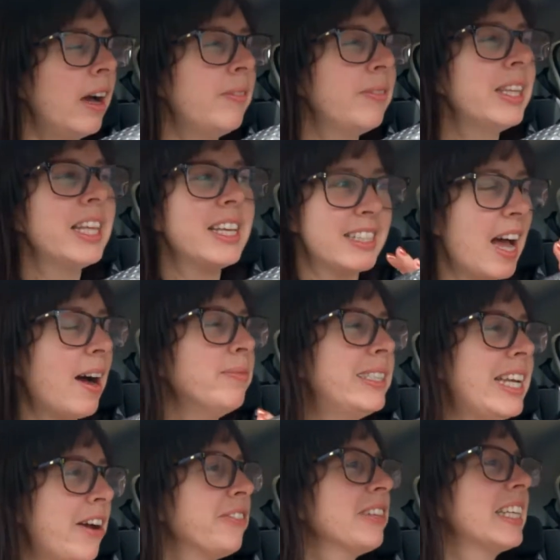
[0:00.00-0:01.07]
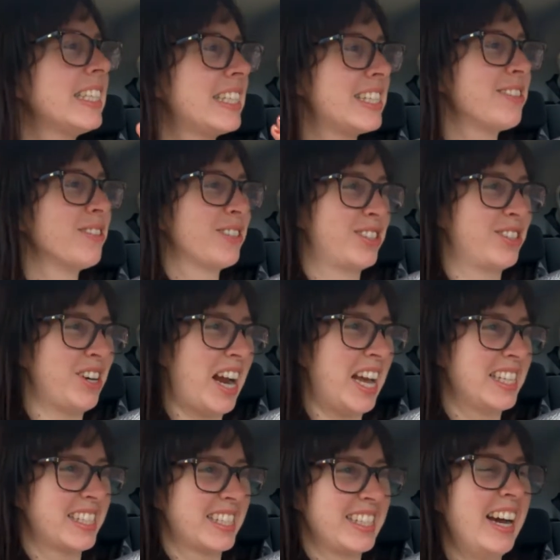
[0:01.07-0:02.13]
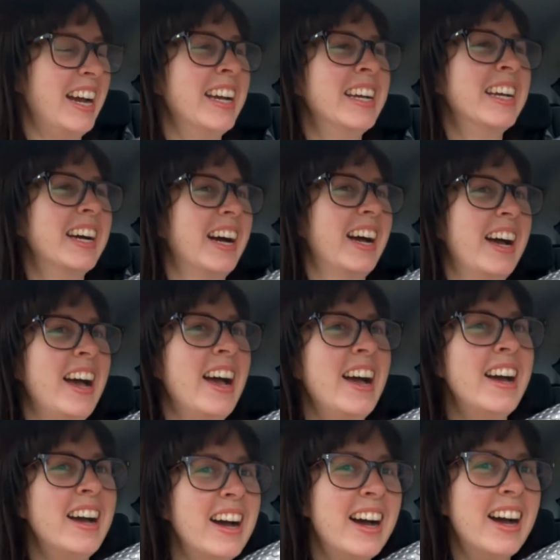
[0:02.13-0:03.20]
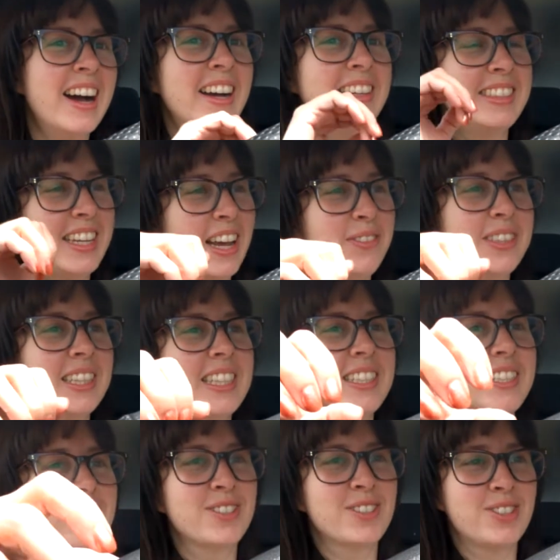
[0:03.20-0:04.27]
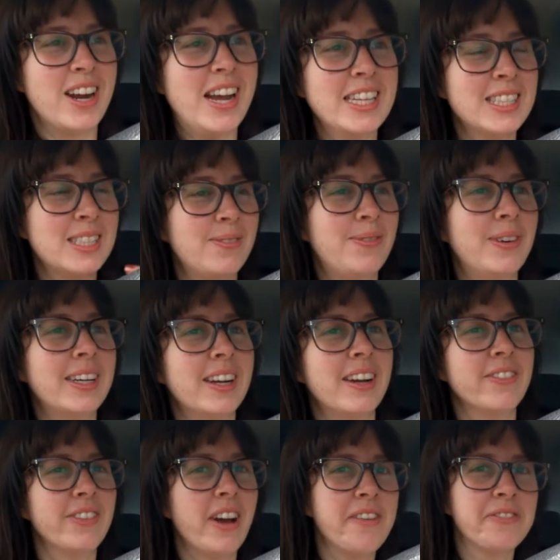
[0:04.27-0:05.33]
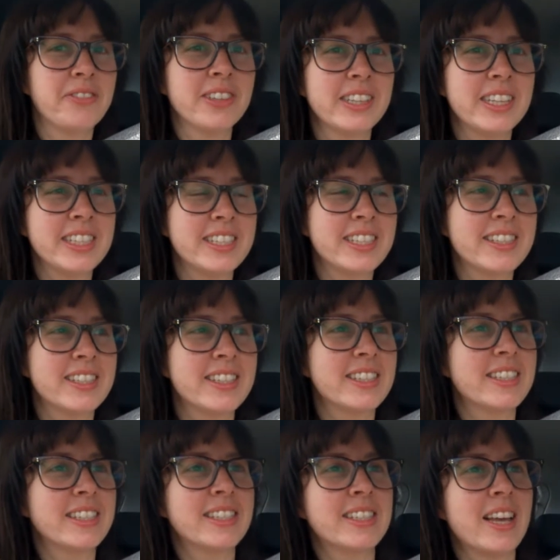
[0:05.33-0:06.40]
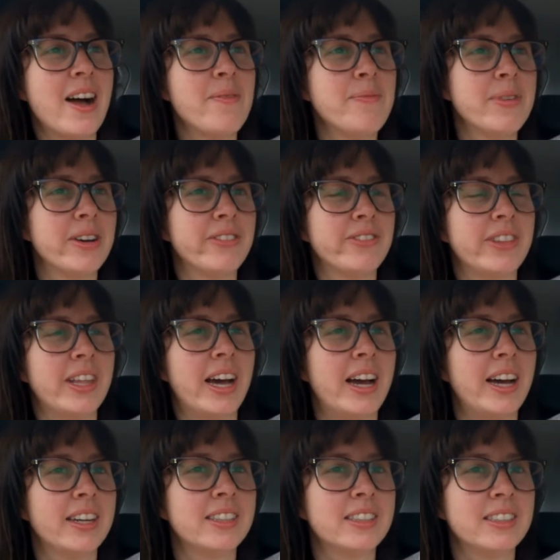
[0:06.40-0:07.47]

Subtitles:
I mean, I'm definitely still stressed. Definitely still stressed, but I've released some of that.